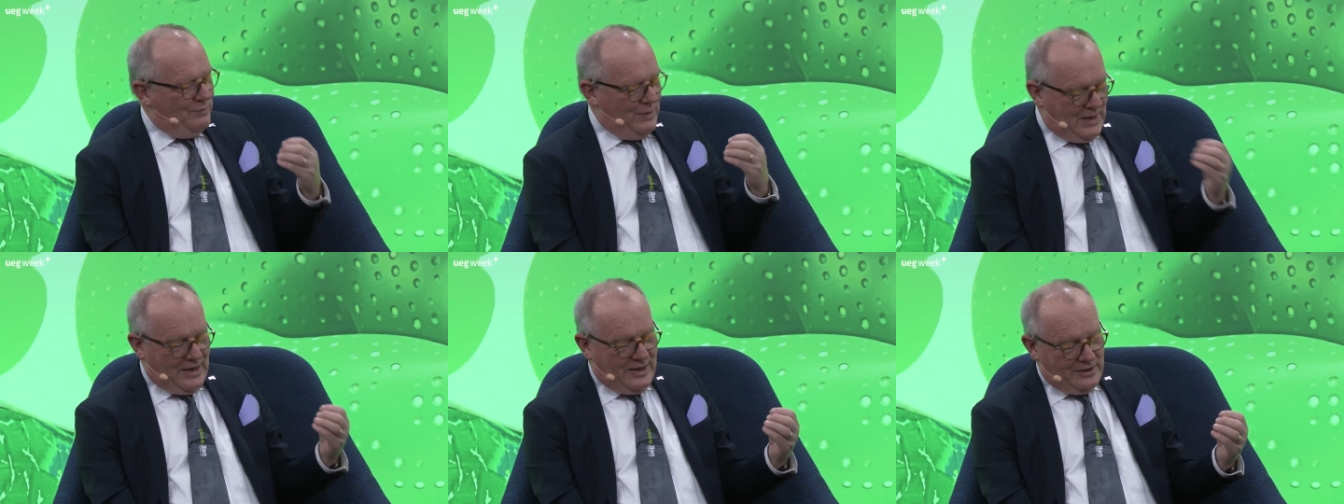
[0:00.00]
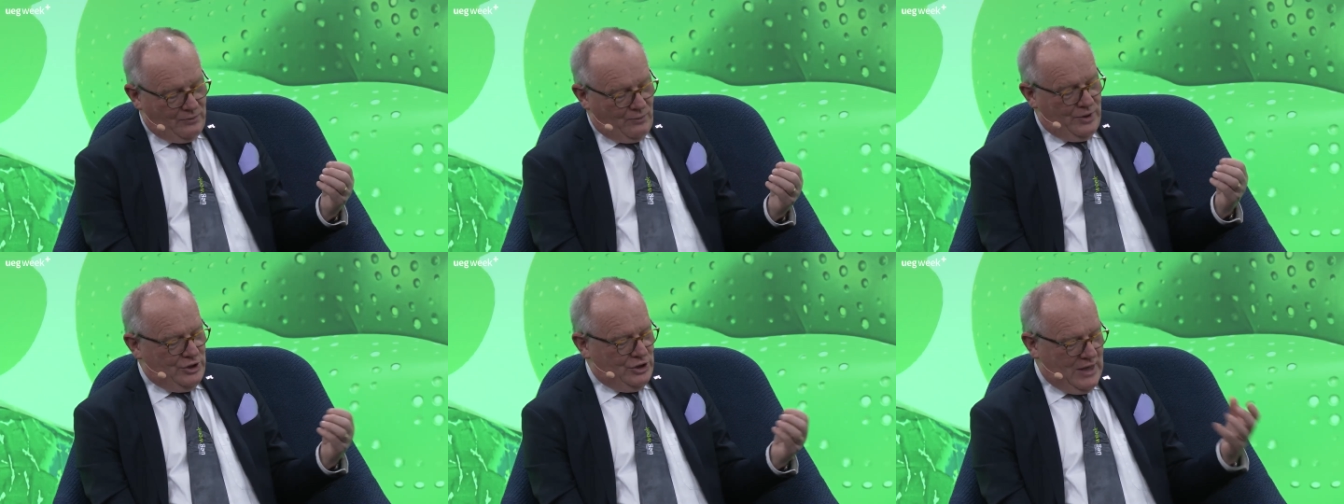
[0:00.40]
behind,
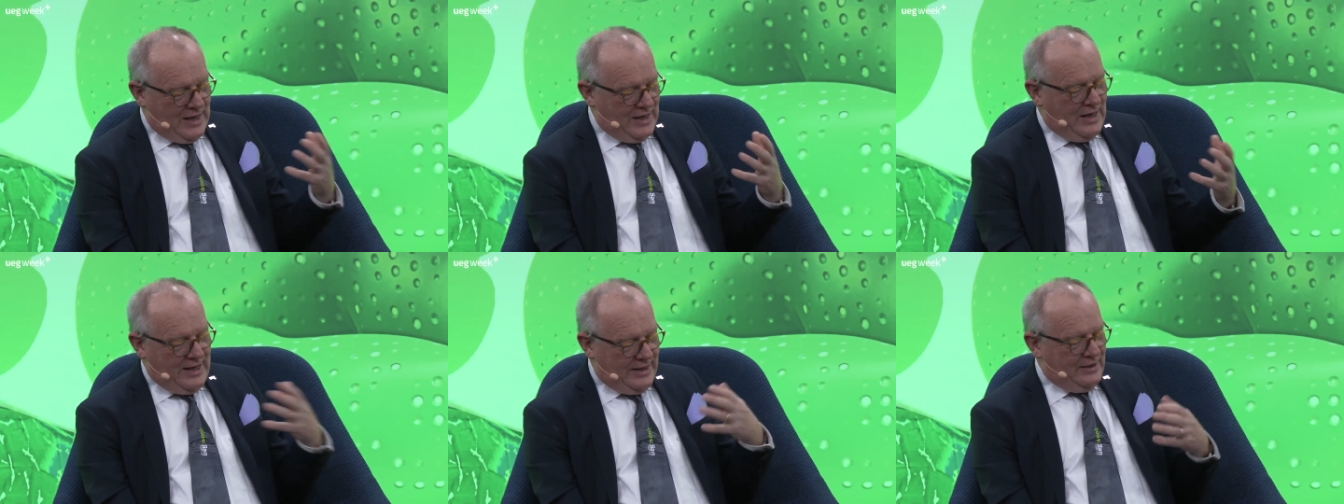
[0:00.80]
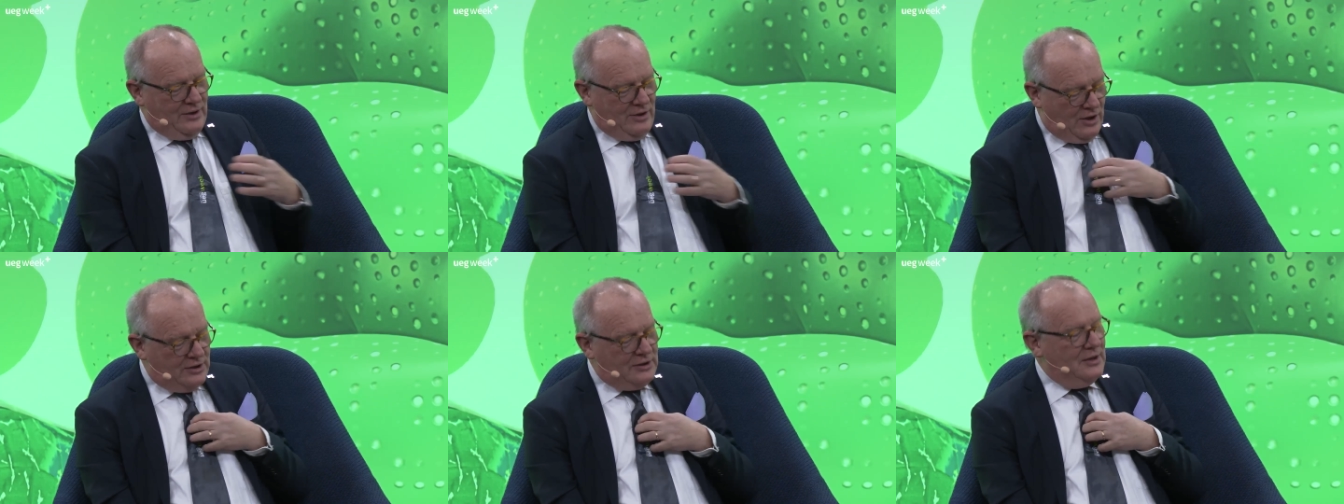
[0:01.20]
which I like a
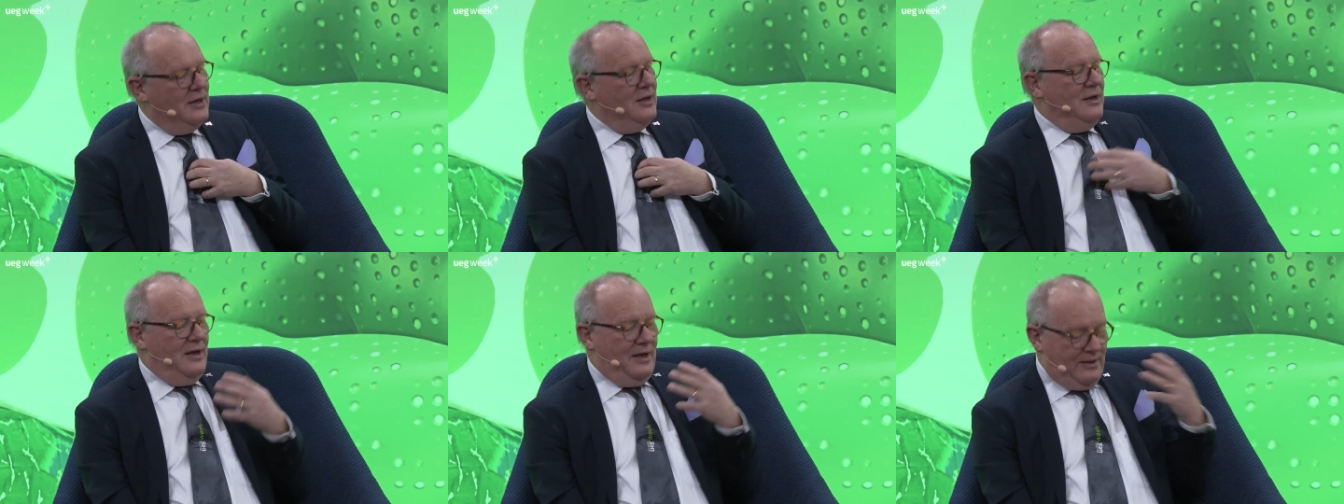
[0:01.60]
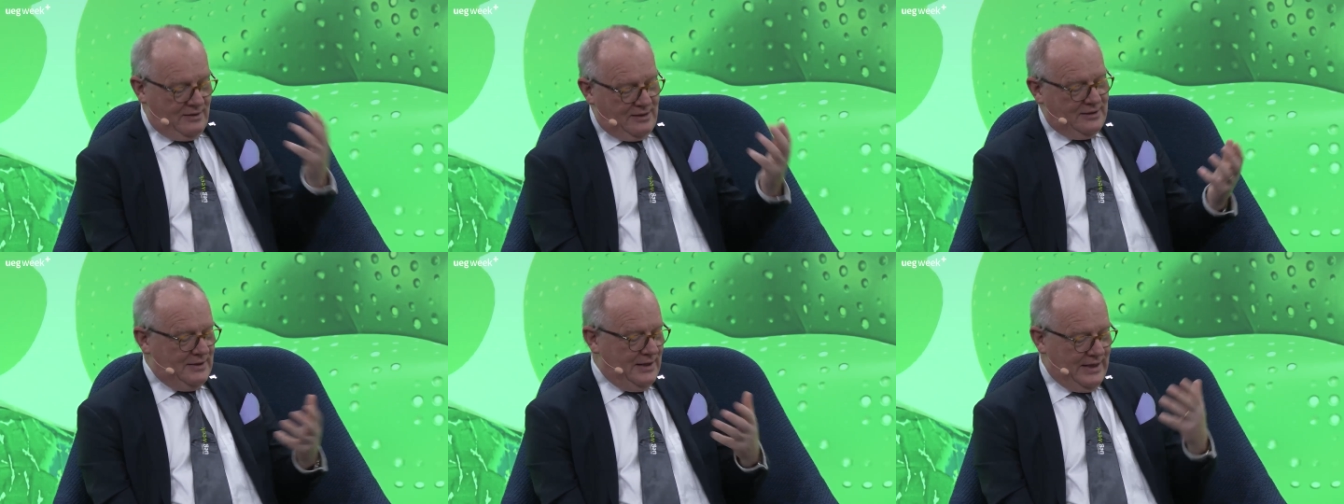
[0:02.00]
lot. And
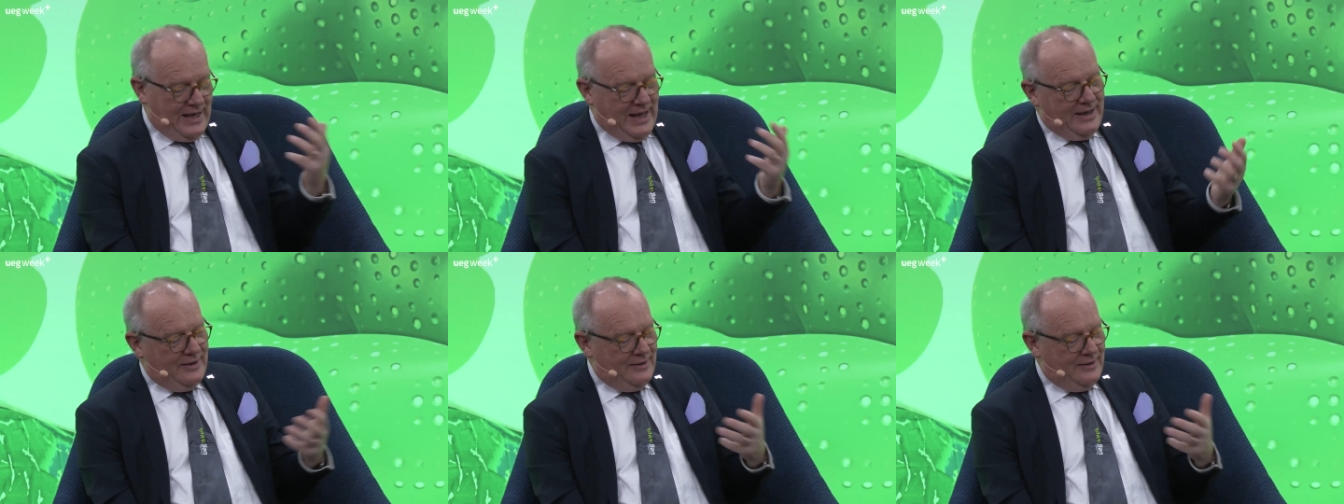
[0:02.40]
this again